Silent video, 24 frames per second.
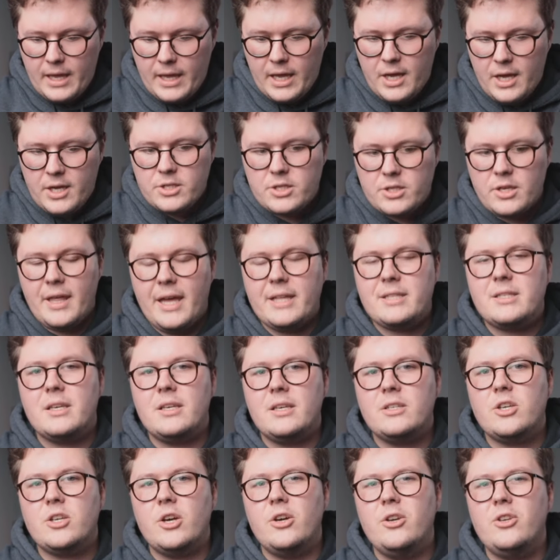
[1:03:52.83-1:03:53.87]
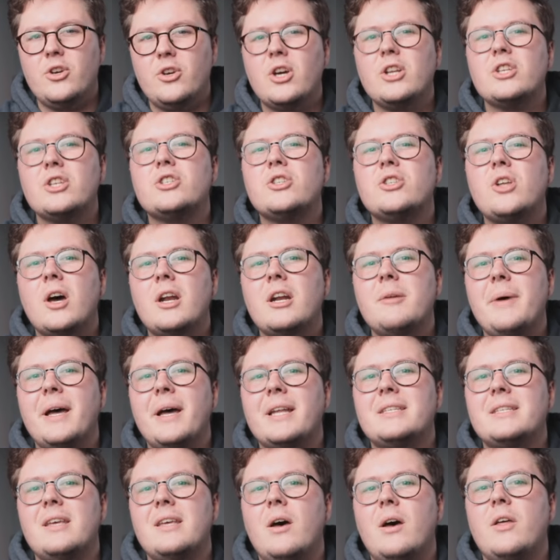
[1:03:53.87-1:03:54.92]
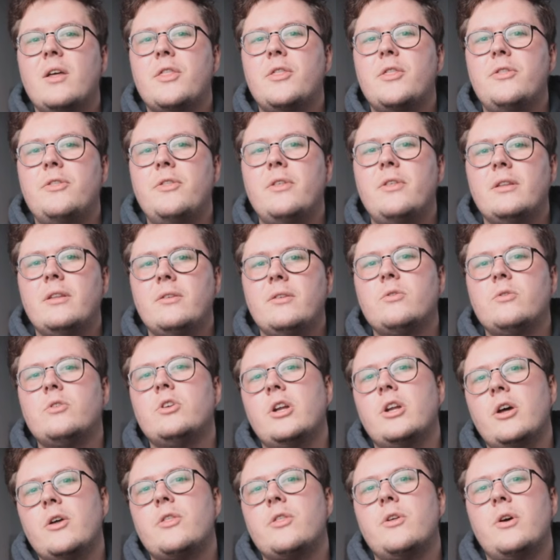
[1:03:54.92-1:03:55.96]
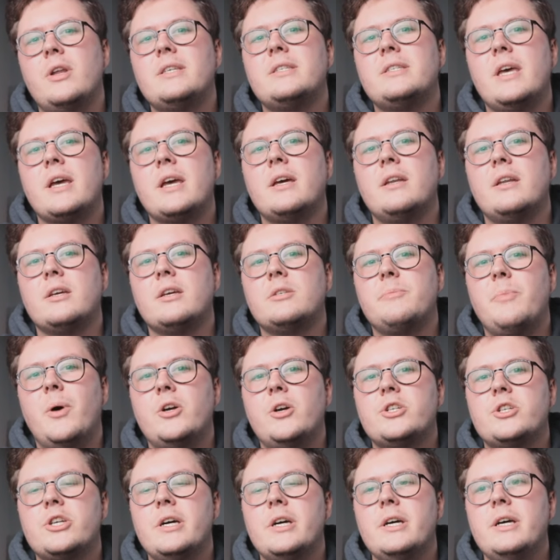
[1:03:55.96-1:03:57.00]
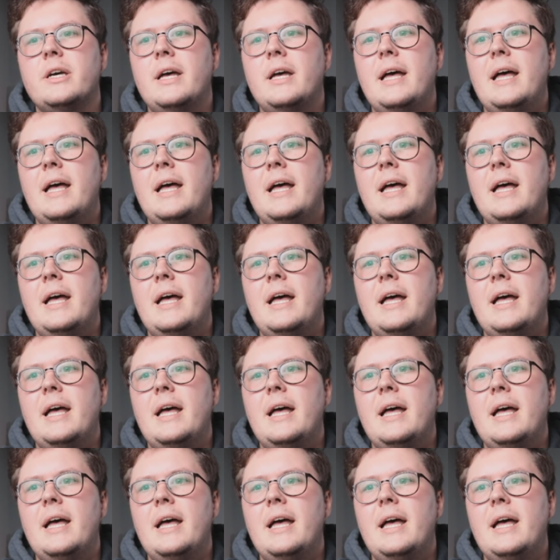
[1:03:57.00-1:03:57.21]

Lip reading: So so you're going to start at about a 30-second exposure.